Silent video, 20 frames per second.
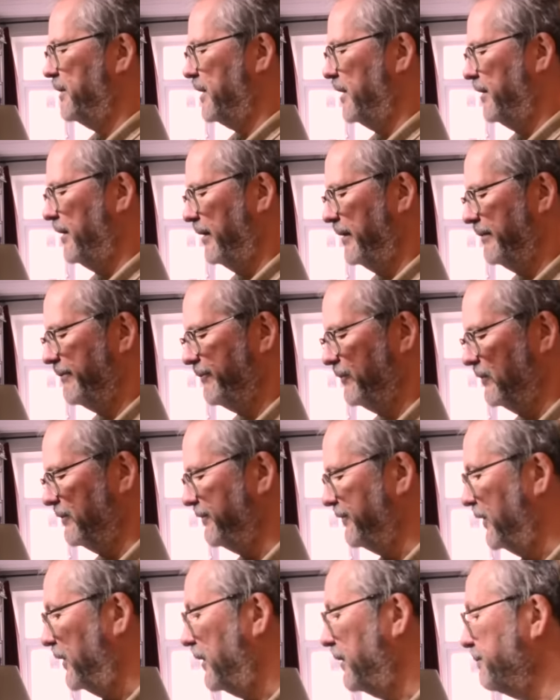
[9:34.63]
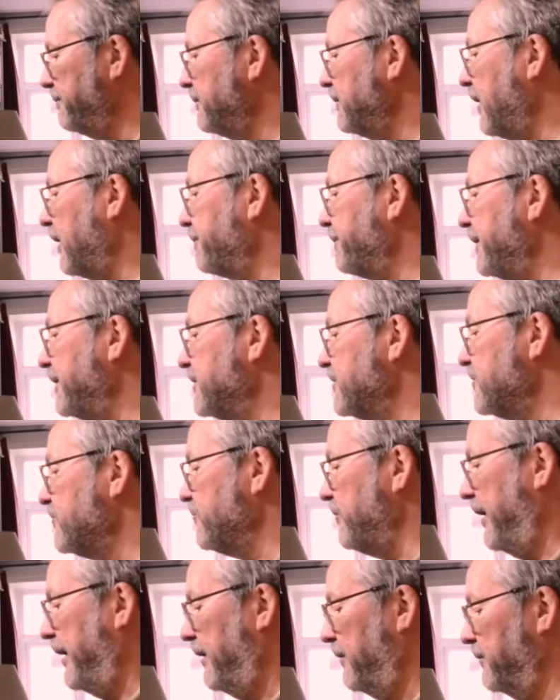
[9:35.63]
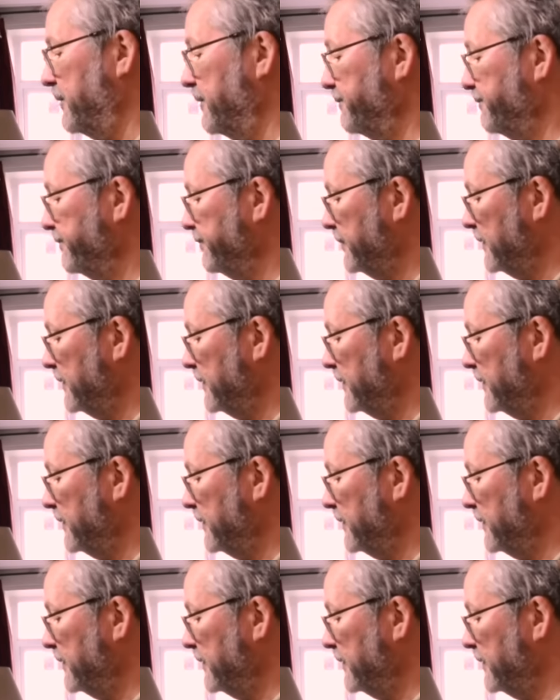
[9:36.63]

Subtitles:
a delightful firm up in Stroud.